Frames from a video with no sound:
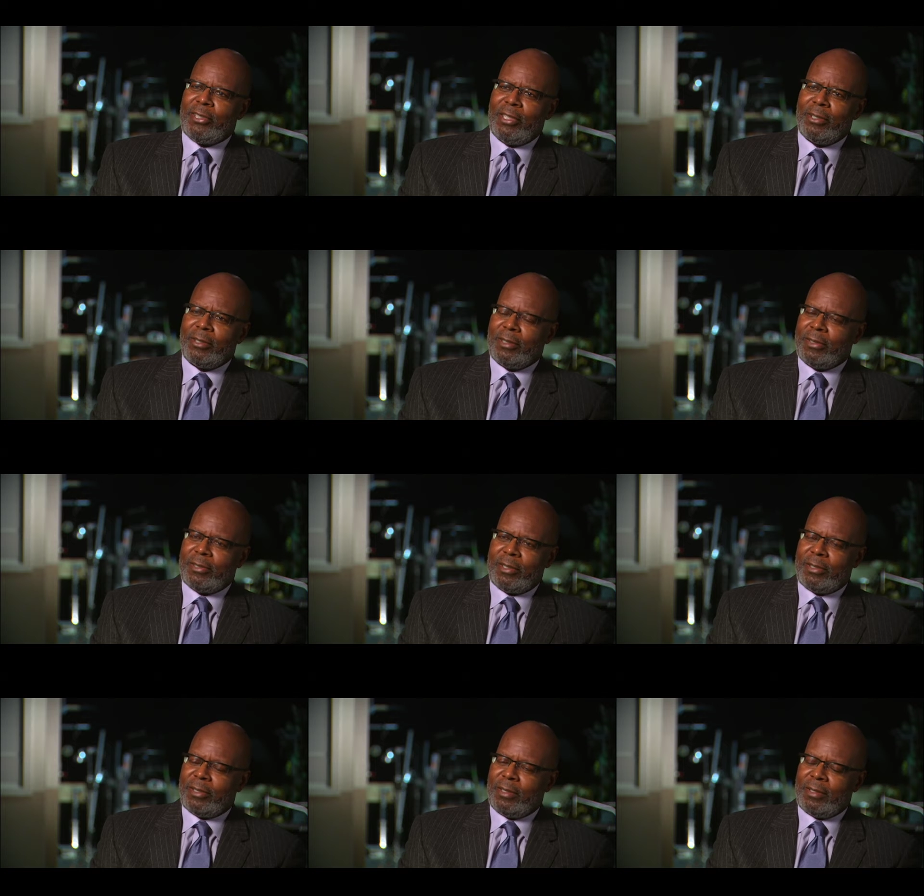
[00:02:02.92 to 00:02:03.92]
Jill is
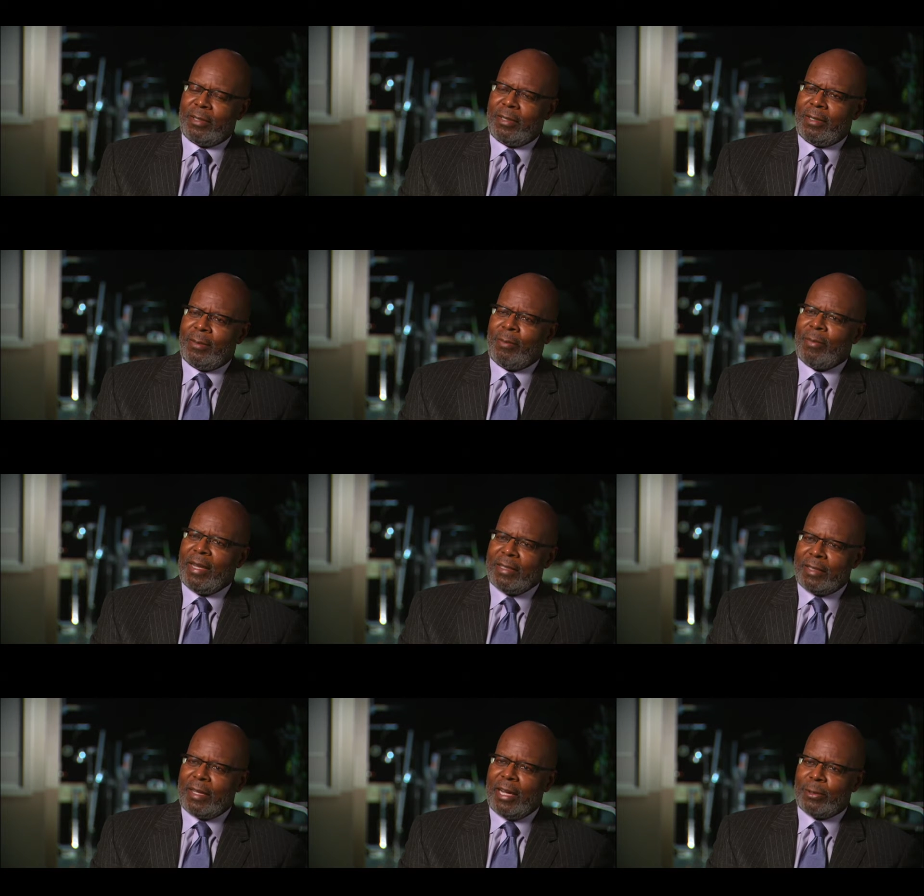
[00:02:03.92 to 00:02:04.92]
just an
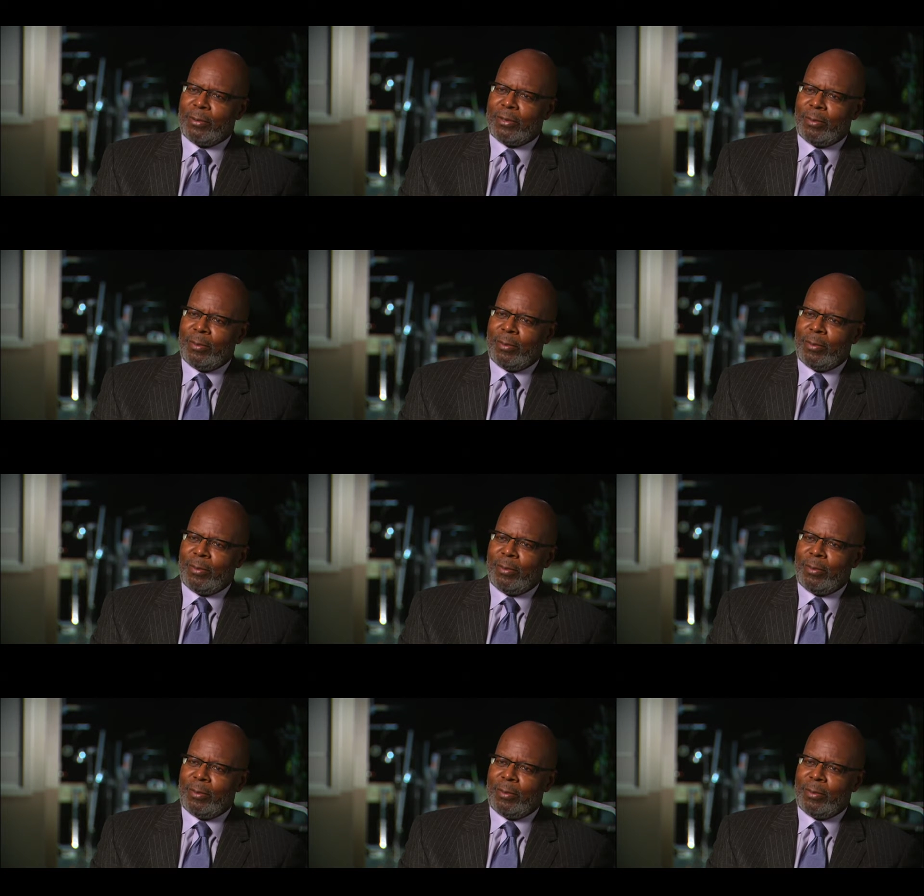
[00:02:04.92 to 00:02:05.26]
amazing actress.